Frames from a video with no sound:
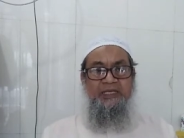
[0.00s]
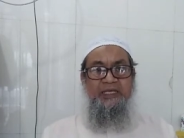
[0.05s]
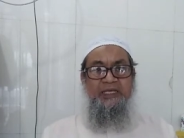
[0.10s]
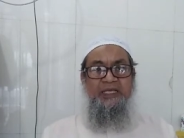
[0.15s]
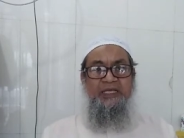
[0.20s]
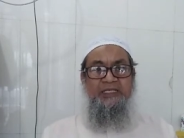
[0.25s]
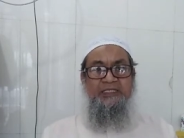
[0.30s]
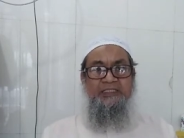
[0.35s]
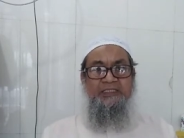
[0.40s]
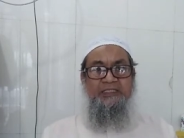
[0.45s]

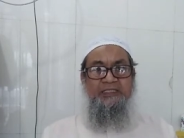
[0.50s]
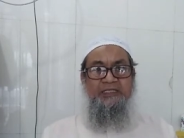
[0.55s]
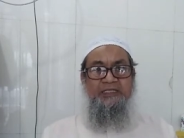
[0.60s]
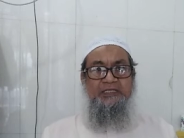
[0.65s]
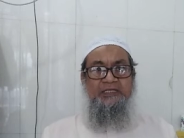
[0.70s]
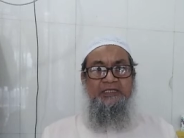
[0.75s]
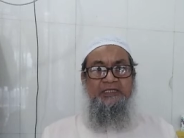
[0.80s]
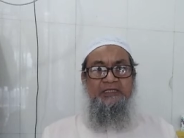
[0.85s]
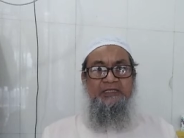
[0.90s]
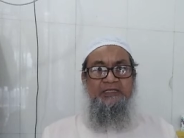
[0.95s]

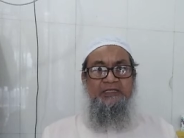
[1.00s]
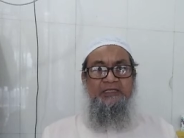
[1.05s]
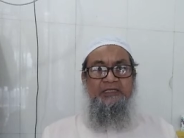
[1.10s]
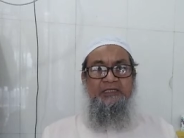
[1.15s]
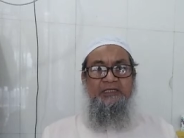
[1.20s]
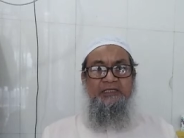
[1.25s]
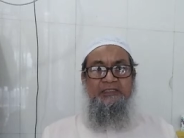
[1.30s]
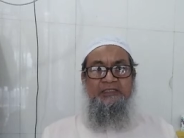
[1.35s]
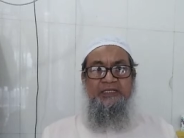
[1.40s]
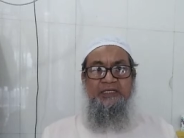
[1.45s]
as
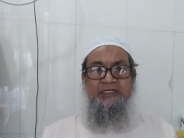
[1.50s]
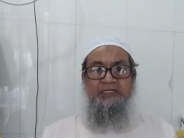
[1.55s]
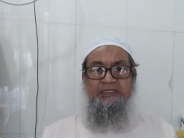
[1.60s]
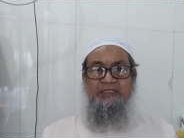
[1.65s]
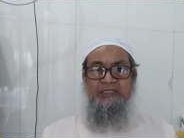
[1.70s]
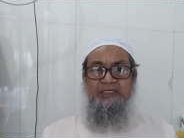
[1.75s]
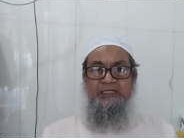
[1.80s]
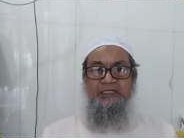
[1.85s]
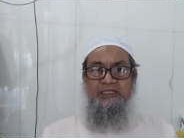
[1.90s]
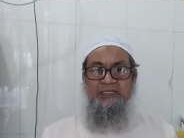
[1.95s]
there
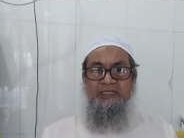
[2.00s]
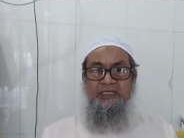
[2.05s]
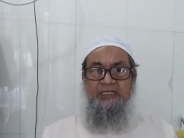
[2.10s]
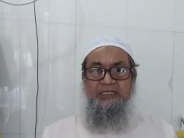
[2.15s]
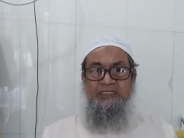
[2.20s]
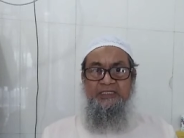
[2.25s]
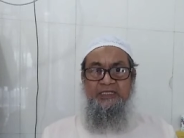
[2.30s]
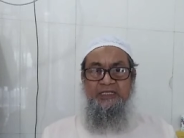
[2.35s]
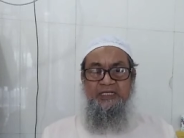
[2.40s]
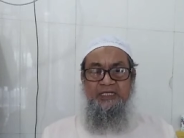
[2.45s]
is
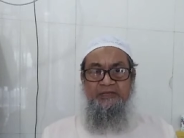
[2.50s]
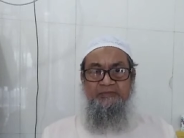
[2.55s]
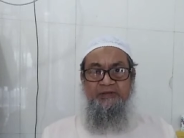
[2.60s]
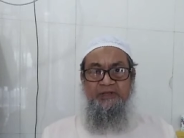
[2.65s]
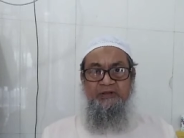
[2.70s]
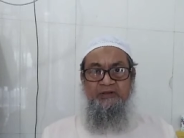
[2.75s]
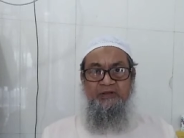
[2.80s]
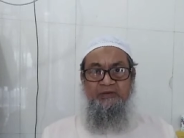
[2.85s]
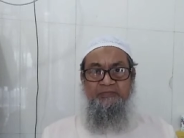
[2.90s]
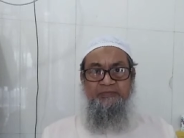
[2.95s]
increased
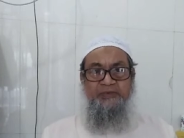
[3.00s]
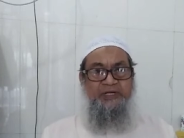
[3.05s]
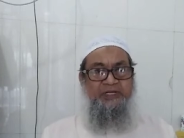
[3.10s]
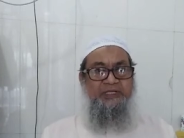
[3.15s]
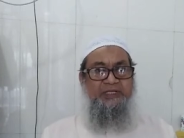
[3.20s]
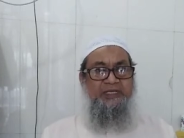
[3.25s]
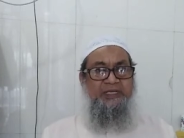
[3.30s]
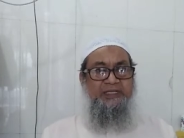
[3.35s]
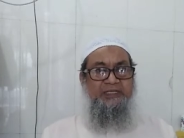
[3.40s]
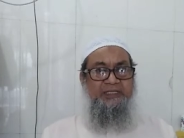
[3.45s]
level of
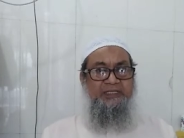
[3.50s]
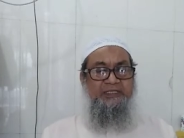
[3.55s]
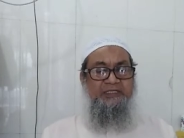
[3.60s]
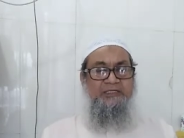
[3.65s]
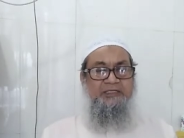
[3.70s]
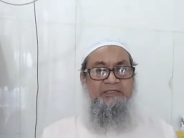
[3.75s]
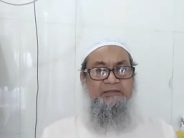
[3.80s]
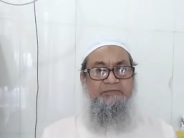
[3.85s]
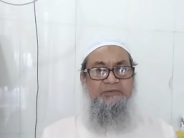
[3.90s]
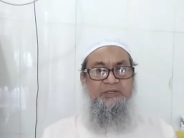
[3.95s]

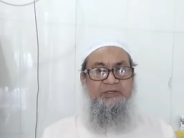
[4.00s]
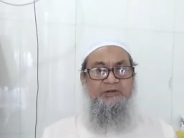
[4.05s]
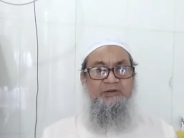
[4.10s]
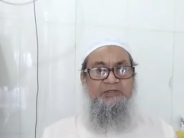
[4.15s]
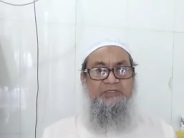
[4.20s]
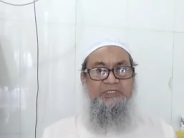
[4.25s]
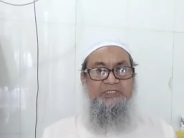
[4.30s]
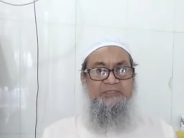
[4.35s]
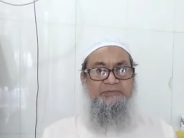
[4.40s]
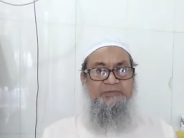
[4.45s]
bradykinin
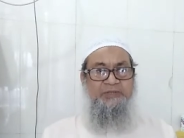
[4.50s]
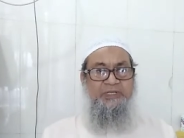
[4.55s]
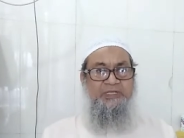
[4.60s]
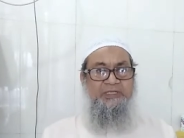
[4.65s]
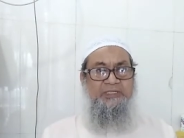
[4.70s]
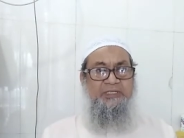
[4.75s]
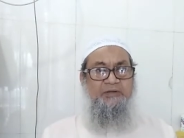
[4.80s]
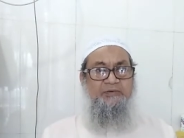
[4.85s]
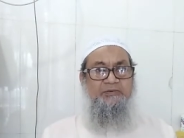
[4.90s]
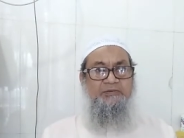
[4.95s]
because its
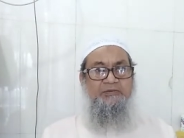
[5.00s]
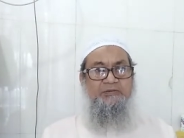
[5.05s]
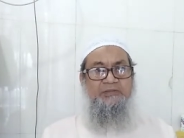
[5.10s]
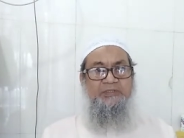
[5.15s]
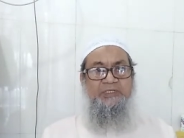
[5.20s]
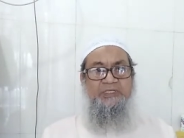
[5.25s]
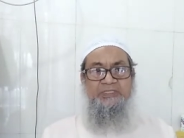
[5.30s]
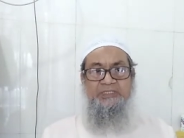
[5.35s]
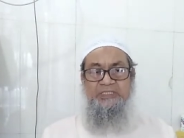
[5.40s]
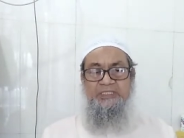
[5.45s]

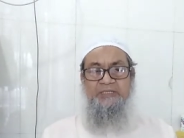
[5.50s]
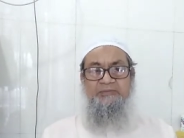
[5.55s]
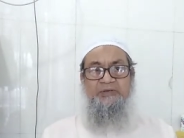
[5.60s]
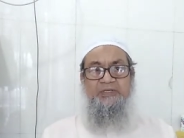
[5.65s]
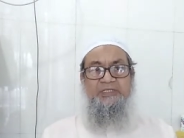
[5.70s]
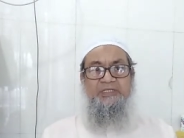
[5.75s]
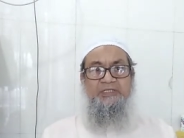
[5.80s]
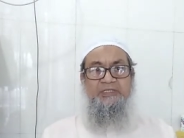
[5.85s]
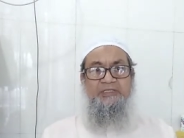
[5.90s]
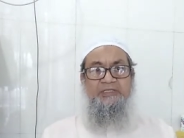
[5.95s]
breakdown is
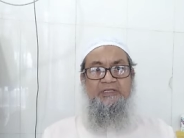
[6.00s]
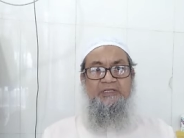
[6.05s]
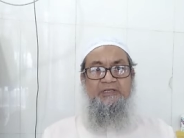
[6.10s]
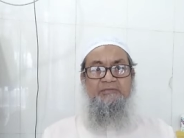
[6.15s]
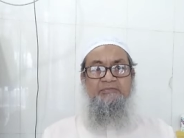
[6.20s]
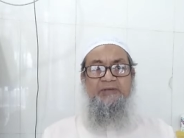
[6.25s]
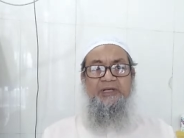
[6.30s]
inhibited